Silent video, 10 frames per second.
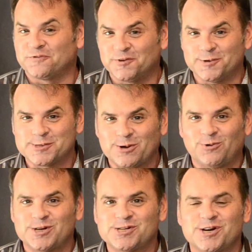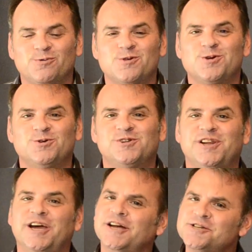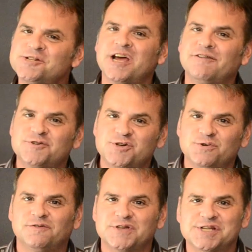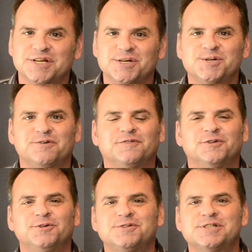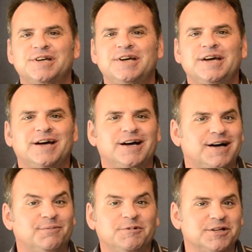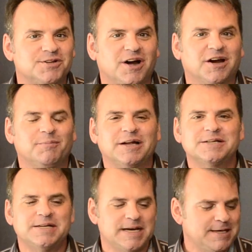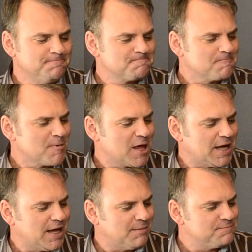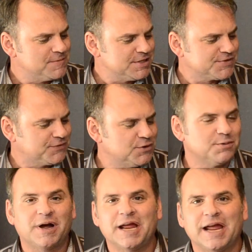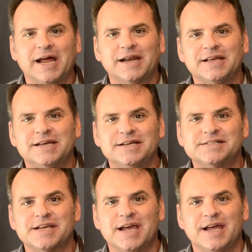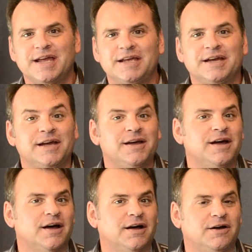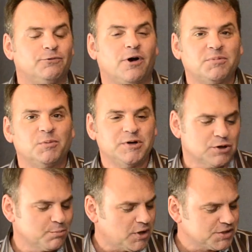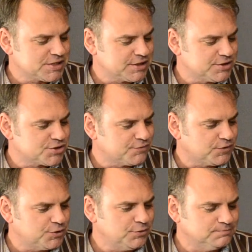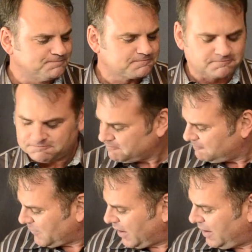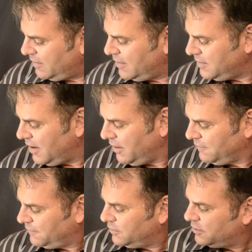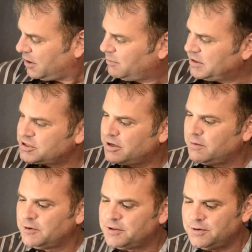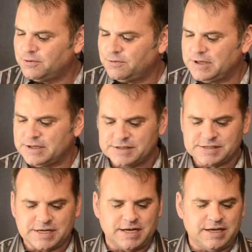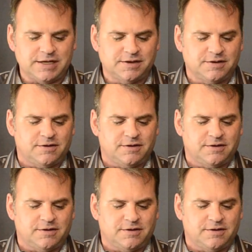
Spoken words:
flutes I want to share with you today. I just have two of the signature flutes I'm going to talk about today. This flute in my hand is a Robert Mirabal signature flute. And then the other flute that I'll be sharing with you is a